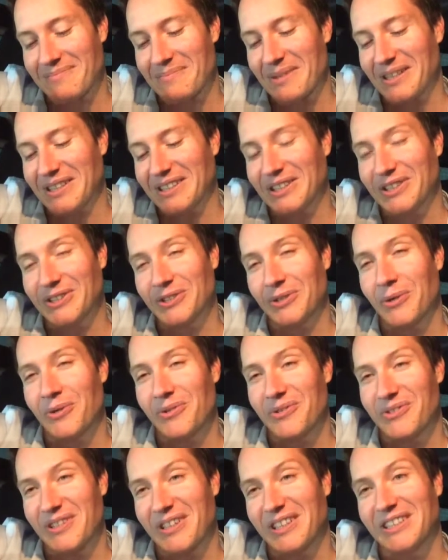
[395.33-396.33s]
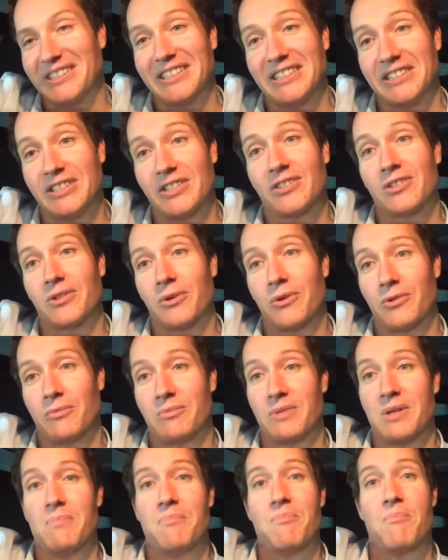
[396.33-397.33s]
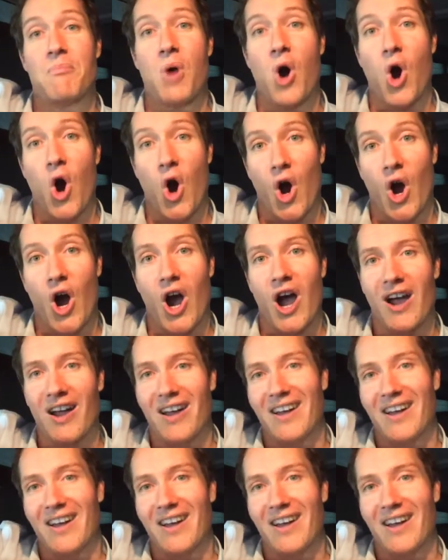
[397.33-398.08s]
but she shortens it and she just calls me Mong.